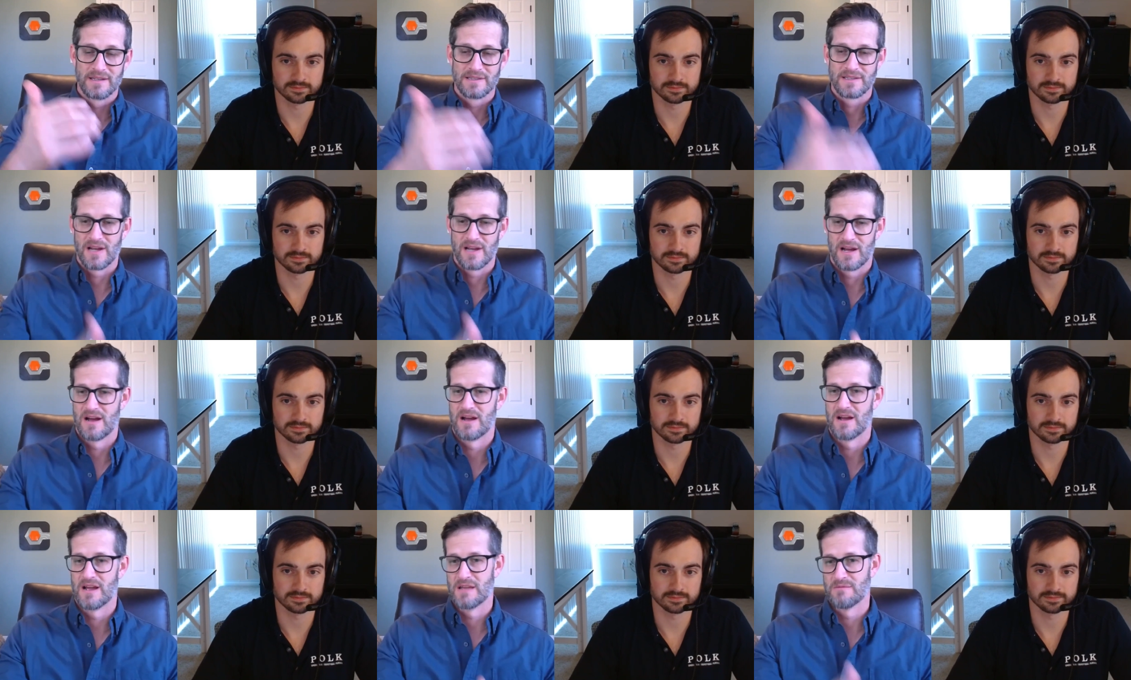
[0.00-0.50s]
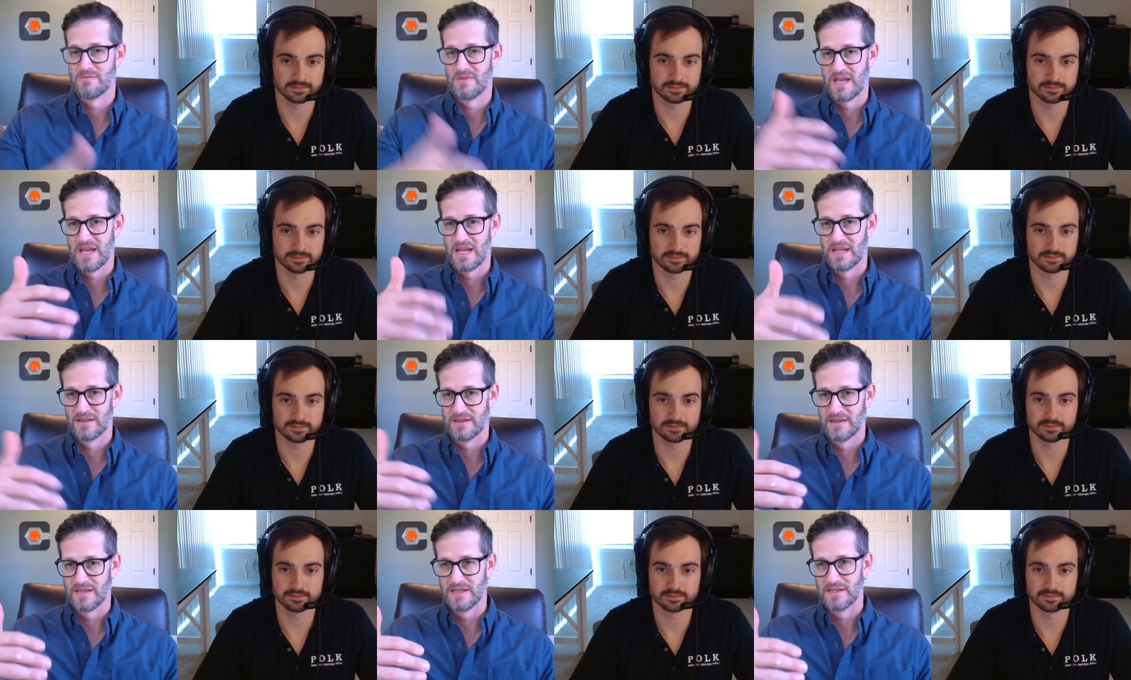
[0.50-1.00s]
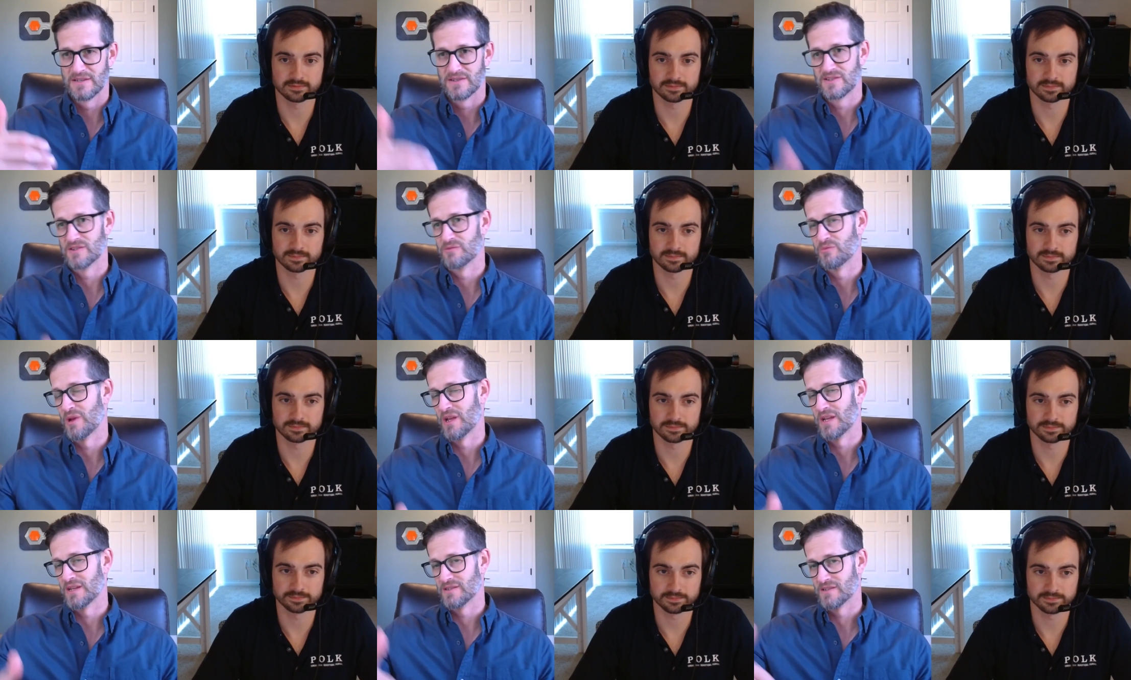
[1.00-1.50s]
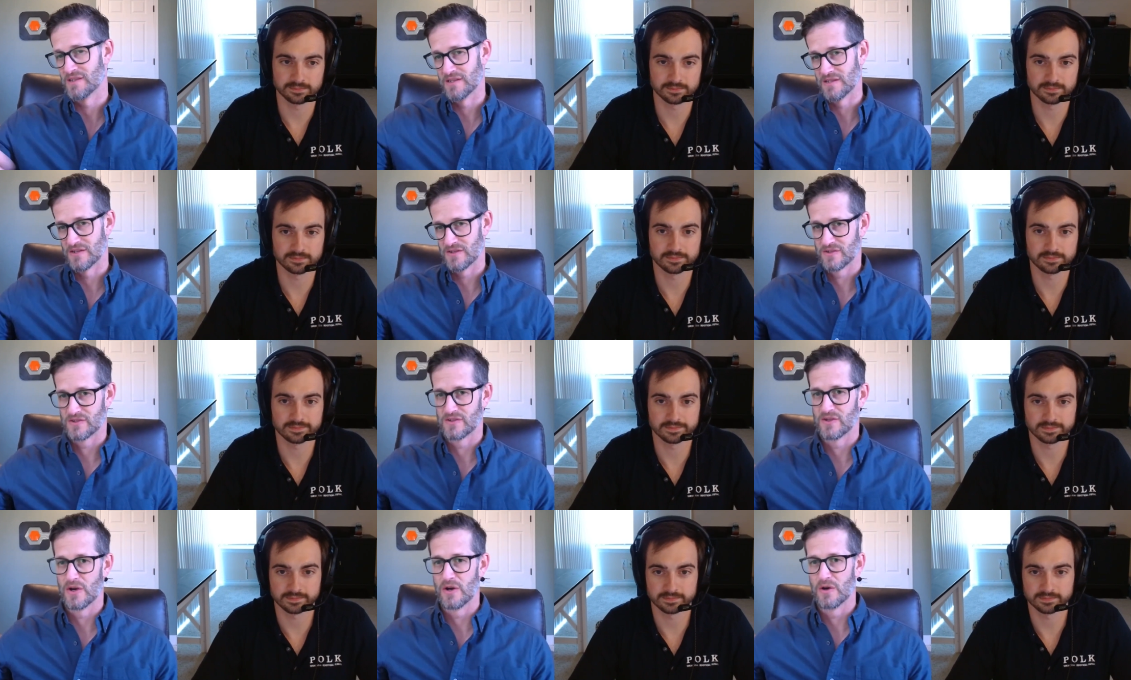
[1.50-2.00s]
Speaker 1: time and the space and the
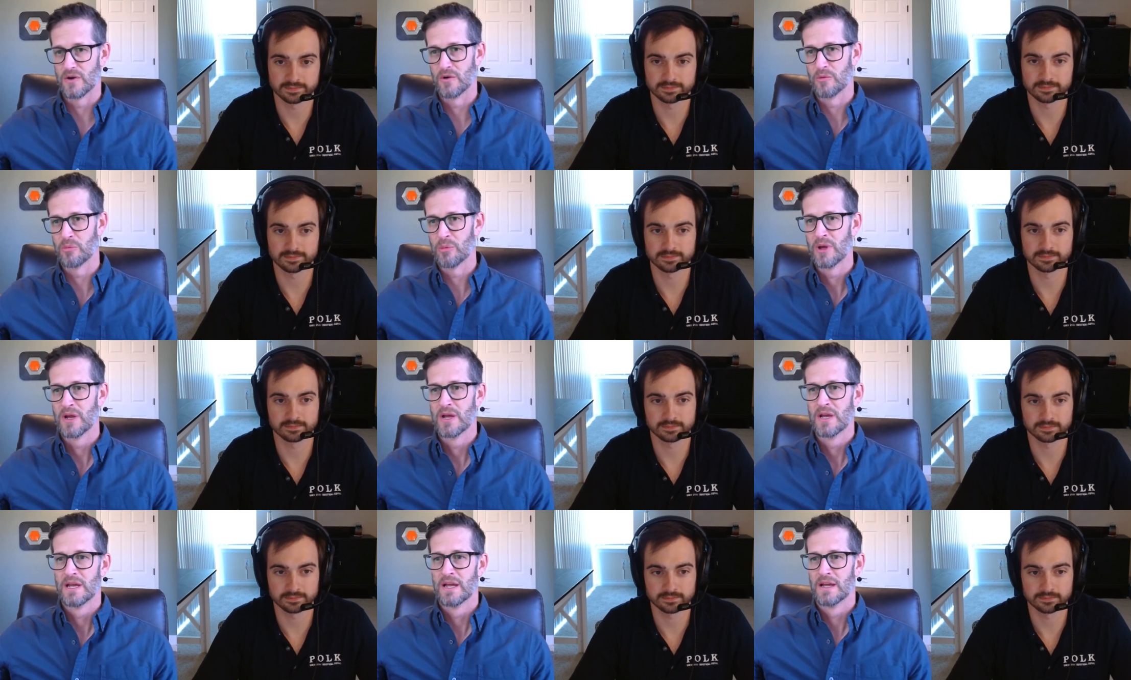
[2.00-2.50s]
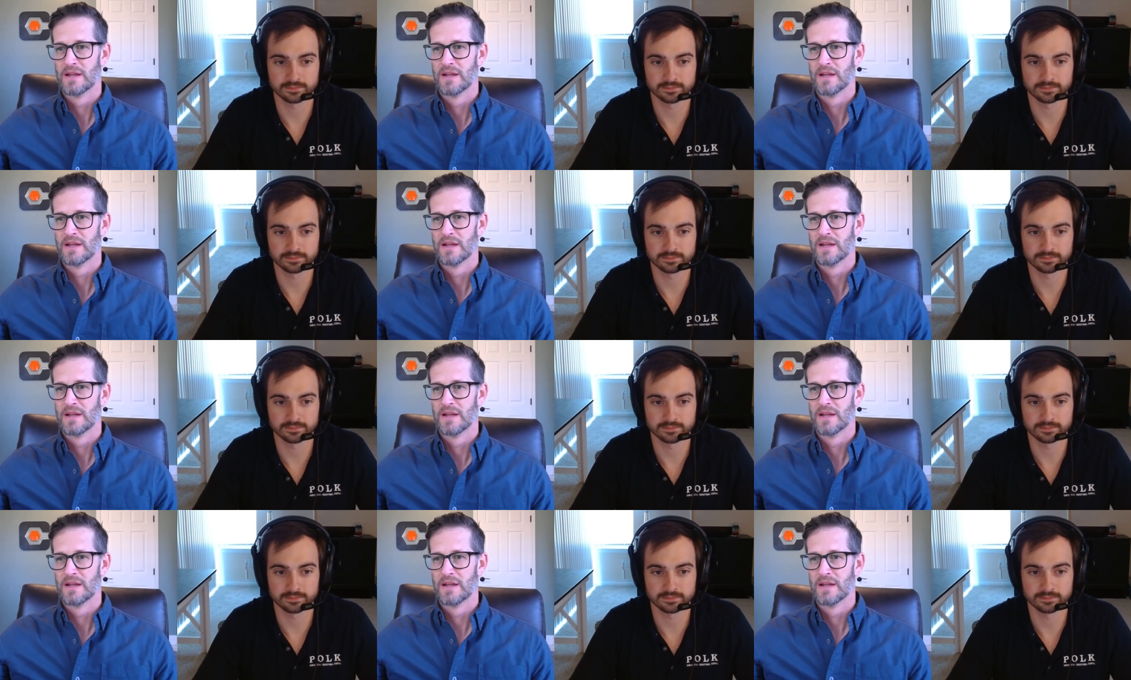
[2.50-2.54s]
scope